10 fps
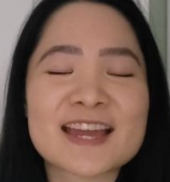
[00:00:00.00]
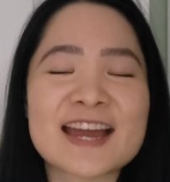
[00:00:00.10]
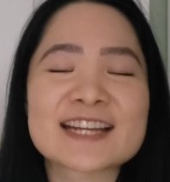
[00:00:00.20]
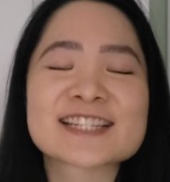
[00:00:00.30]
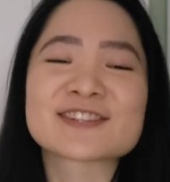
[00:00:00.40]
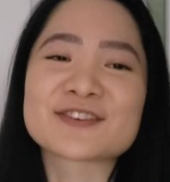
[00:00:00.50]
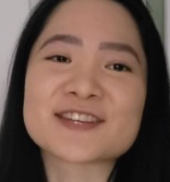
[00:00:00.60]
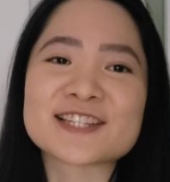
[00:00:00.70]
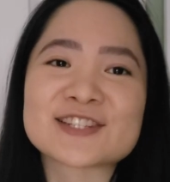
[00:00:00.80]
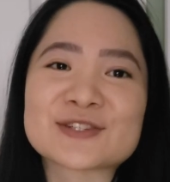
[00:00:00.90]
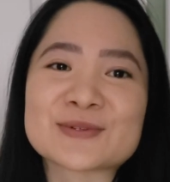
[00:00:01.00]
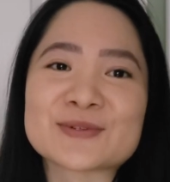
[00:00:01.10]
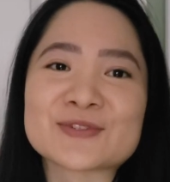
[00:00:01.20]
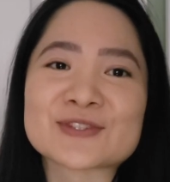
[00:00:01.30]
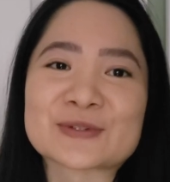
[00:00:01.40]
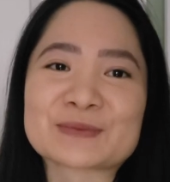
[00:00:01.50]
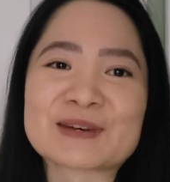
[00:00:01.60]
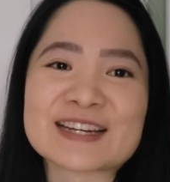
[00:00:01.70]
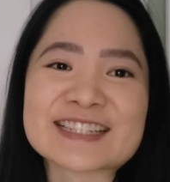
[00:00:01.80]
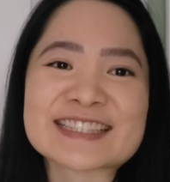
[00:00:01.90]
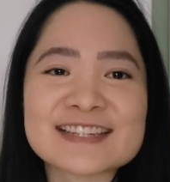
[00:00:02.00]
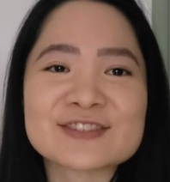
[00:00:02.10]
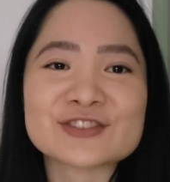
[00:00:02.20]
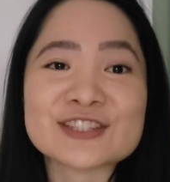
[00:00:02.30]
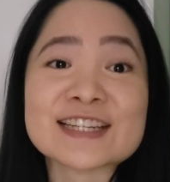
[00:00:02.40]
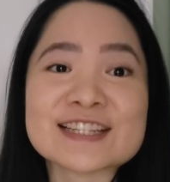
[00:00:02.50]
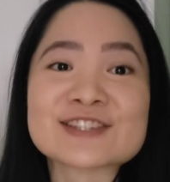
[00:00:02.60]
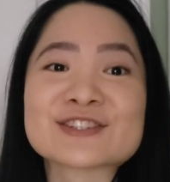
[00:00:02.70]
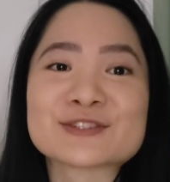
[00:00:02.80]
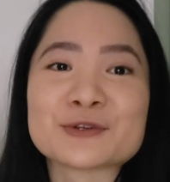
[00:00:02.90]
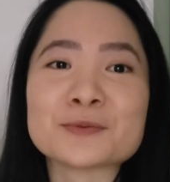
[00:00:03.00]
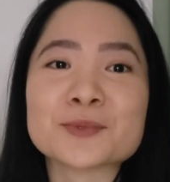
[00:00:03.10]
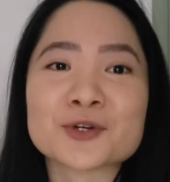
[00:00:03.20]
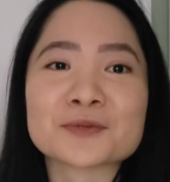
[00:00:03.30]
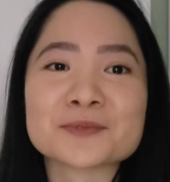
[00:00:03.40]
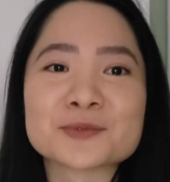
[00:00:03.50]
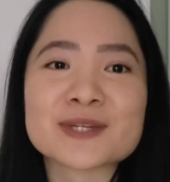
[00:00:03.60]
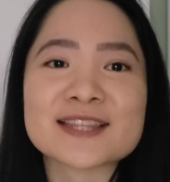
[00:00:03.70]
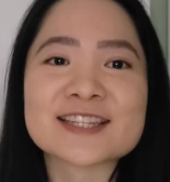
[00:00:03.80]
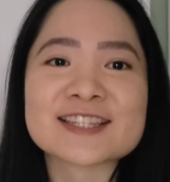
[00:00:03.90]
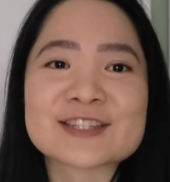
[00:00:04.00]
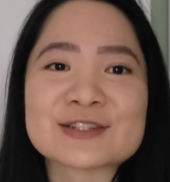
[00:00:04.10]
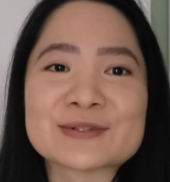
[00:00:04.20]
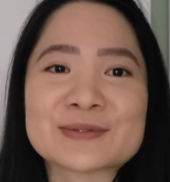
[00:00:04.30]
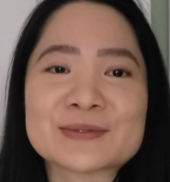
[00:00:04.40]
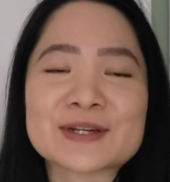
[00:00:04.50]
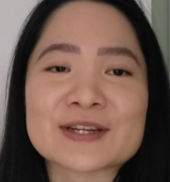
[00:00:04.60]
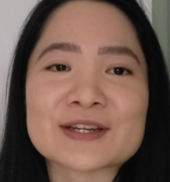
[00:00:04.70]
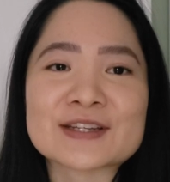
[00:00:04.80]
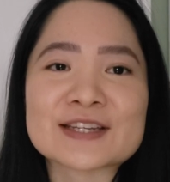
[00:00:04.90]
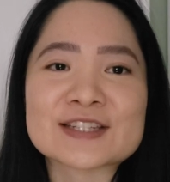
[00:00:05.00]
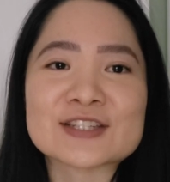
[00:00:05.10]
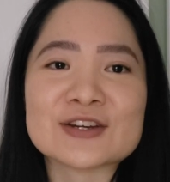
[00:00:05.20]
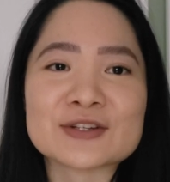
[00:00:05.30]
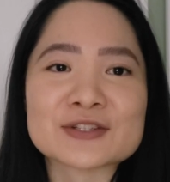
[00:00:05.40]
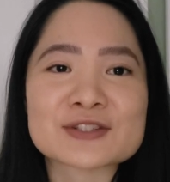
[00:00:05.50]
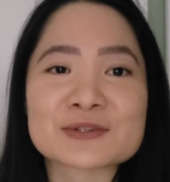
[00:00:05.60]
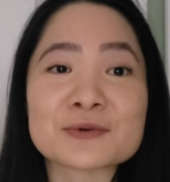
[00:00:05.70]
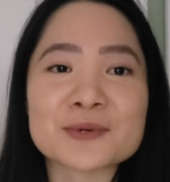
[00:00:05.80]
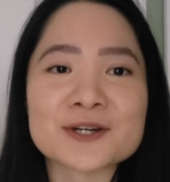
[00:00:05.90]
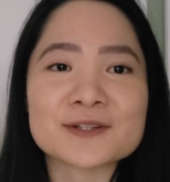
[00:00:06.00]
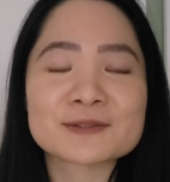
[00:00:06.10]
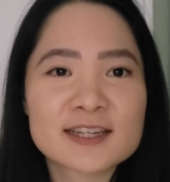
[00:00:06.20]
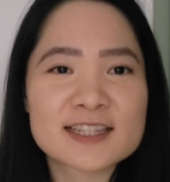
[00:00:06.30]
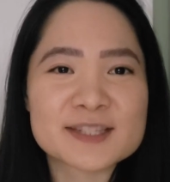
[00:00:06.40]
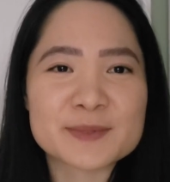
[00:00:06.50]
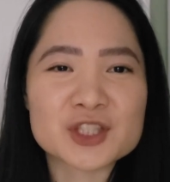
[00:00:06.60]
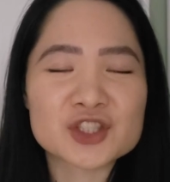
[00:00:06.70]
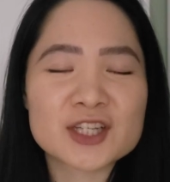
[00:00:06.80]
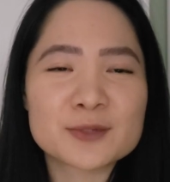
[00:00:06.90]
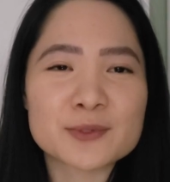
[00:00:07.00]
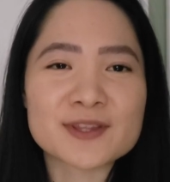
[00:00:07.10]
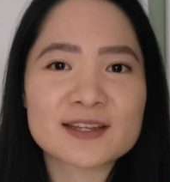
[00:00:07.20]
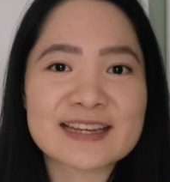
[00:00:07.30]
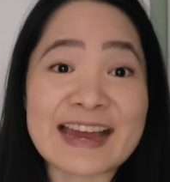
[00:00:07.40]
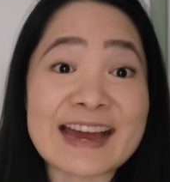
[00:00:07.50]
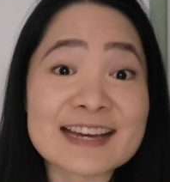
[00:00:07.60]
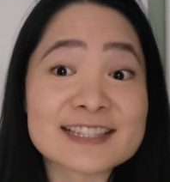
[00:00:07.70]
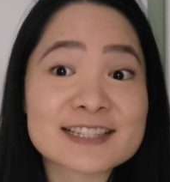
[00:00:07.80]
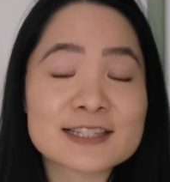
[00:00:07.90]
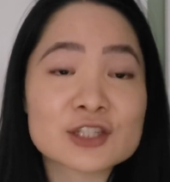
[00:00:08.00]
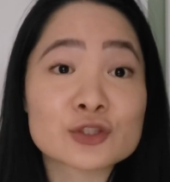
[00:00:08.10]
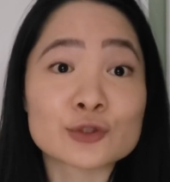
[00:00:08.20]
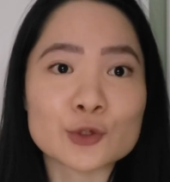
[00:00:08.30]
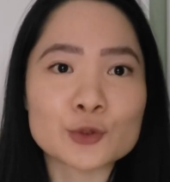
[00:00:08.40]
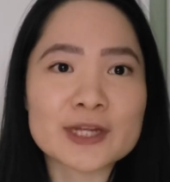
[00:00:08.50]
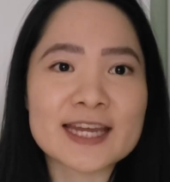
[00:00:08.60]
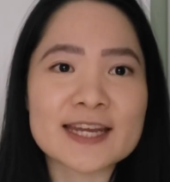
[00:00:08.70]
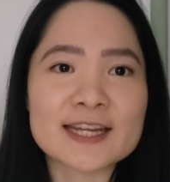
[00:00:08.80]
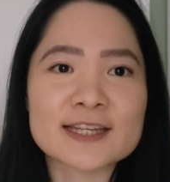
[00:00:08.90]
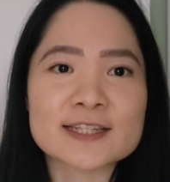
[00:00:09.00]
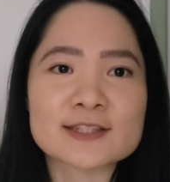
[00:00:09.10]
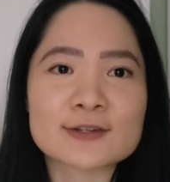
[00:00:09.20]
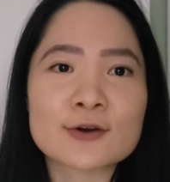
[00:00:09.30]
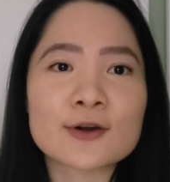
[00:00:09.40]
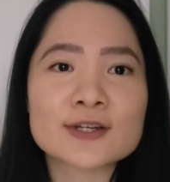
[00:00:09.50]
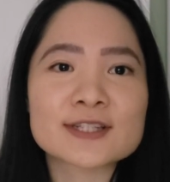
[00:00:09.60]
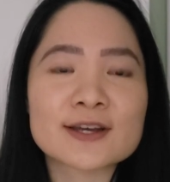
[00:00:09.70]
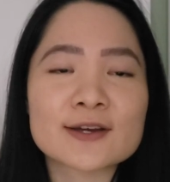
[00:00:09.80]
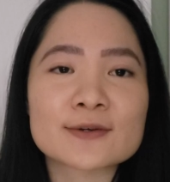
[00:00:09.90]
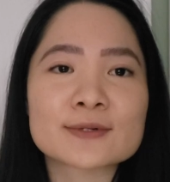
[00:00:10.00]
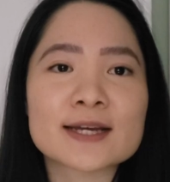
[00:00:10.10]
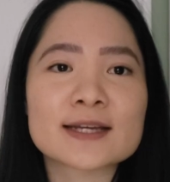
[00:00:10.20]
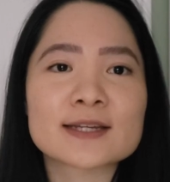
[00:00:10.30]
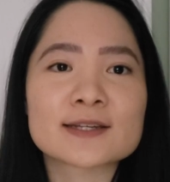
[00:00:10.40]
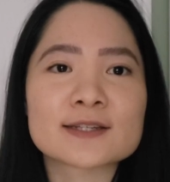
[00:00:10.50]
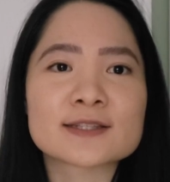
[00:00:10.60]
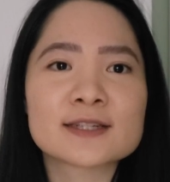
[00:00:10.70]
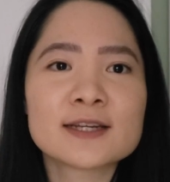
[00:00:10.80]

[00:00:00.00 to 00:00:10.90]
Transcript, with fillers: I just love these two so much. It really is a slow burn between these two and it's done so well, especially with Kaz slowly getting his guard down and